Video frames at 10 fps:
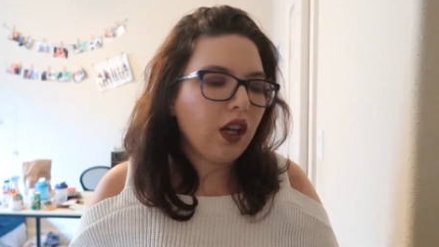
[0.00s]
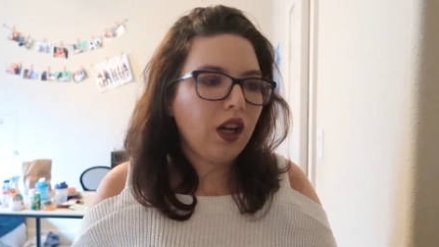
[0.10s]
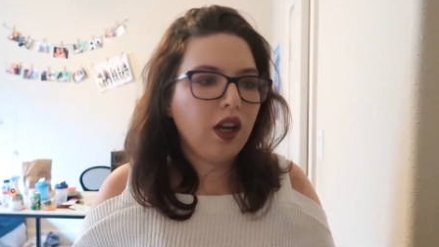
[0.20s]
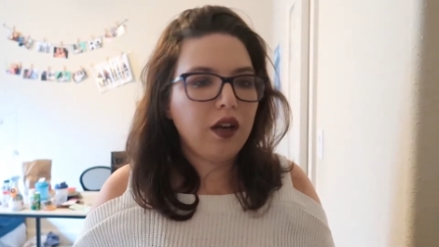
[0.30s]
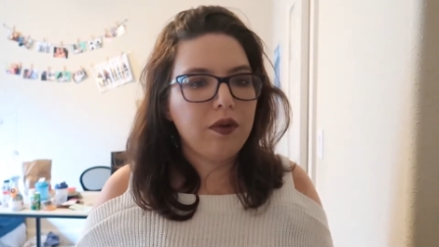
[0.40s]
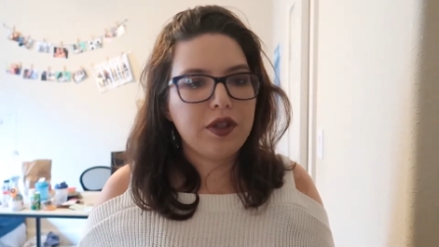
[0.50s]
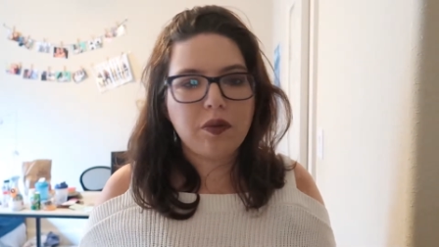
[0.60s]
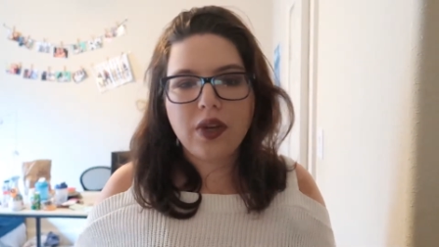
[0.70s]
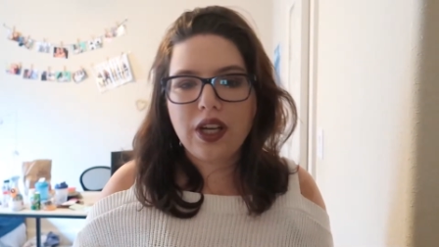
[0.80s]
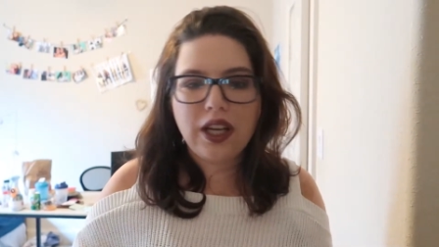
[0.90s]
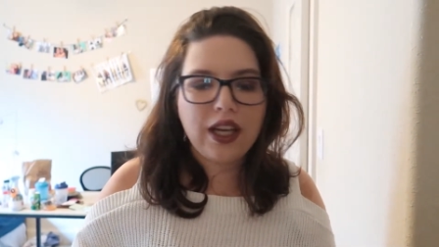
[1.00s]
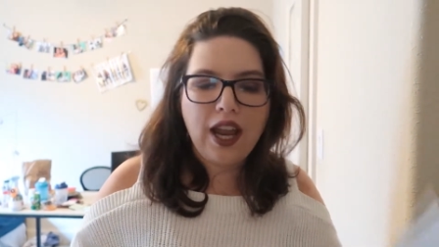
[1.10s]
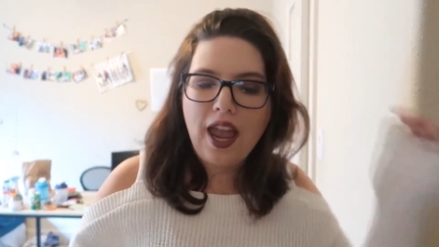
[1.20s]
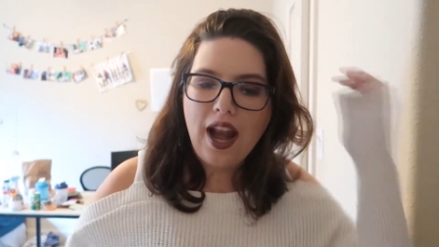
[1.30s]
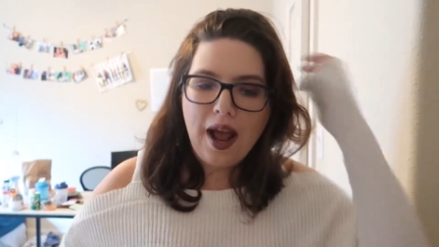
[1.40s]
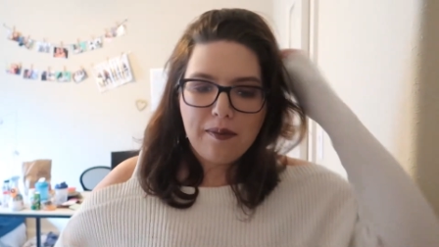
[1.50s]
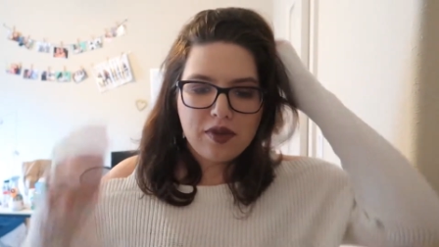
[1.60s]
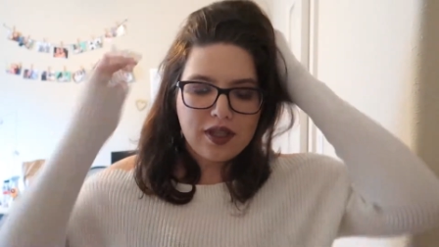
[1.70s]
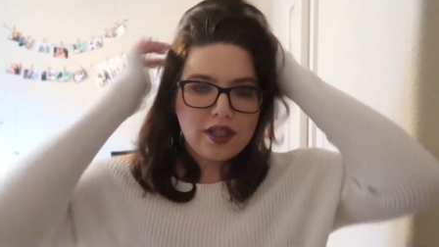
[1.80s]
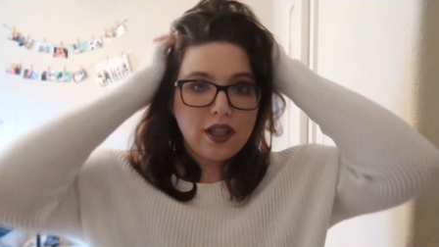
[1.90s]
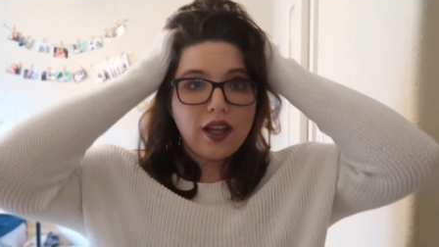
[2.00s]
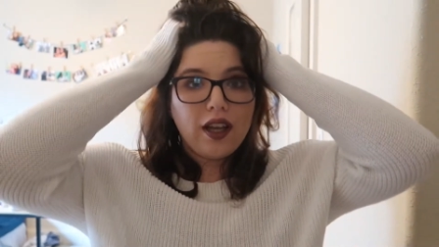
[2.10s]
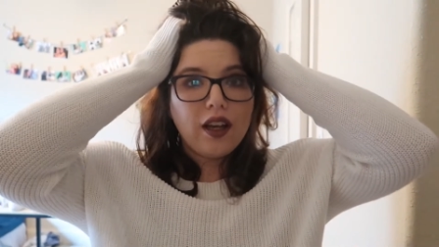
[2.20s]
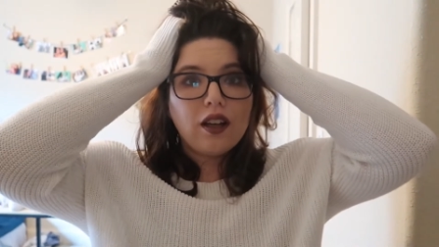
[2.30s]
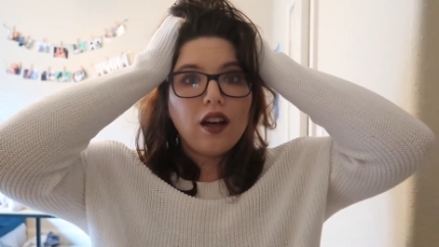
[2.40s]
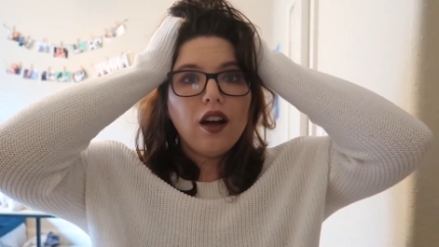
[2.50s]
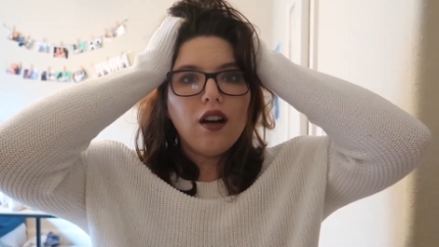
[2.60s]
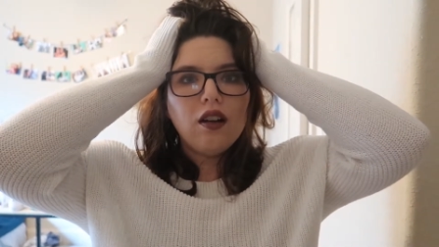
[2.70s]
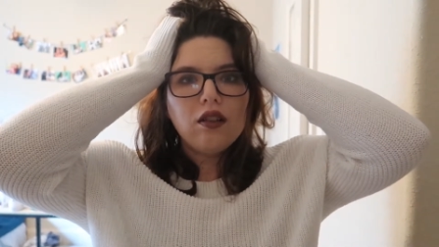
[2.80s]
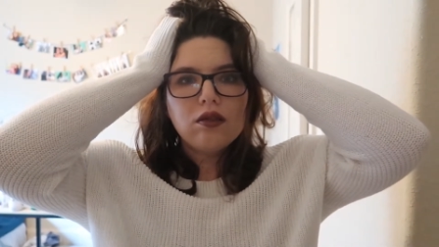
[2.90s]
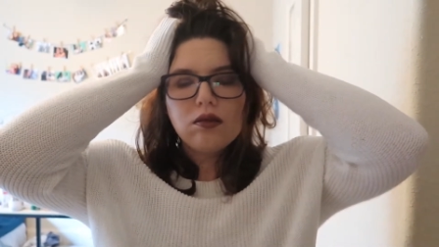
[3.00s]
I was reading it and I'm just like, oh,